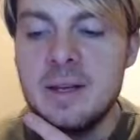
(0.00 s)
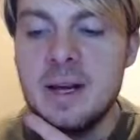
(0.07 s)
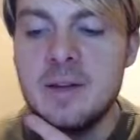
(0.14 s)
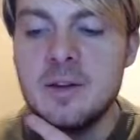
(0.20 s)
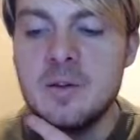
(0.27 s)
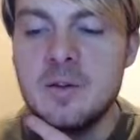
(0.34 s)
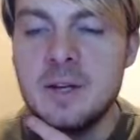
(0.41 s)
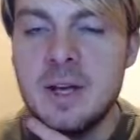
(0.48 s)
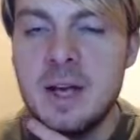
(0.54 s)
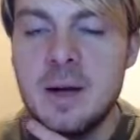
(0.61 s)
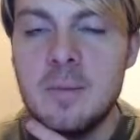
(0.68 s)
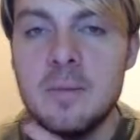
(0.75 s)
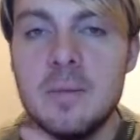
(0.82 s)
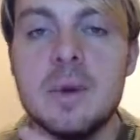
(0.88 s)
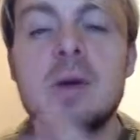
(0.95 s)
end of the
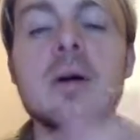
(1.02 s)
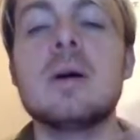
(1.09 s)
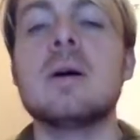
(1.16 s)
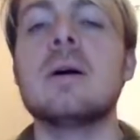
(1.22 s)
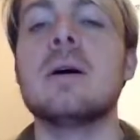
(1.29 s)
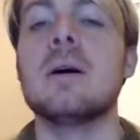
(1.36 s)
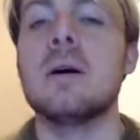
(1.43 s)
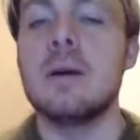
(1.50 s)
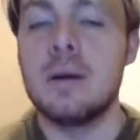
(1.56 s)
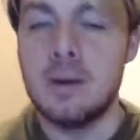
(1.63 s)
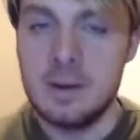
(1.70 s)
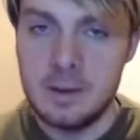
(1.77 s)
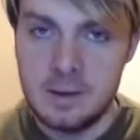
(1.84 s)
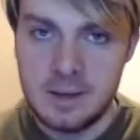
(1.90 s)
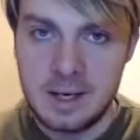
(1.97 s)
game.
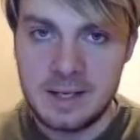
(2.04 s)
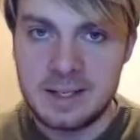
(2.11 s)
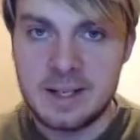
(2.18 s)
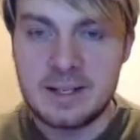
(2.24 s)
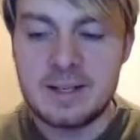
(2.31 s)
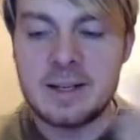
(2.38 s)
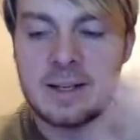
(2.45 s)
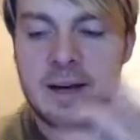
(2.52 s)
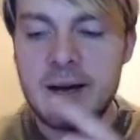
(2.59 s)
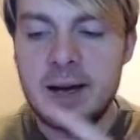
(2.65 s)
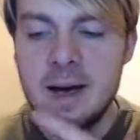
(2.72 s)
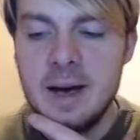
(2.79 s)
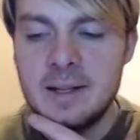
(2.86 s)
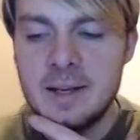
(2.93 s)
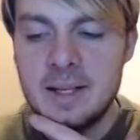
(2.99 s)
Nothing that I
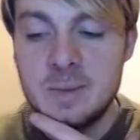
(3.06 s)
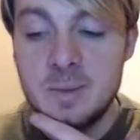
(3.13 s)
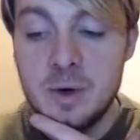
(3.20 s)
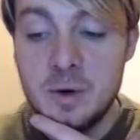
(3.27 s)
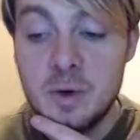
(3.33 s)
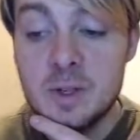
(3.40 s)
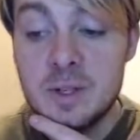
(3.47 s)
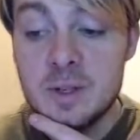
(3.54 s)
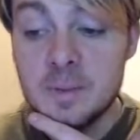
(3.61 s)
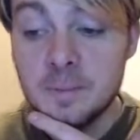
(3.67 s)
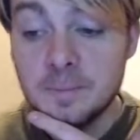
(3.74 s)
had experienced.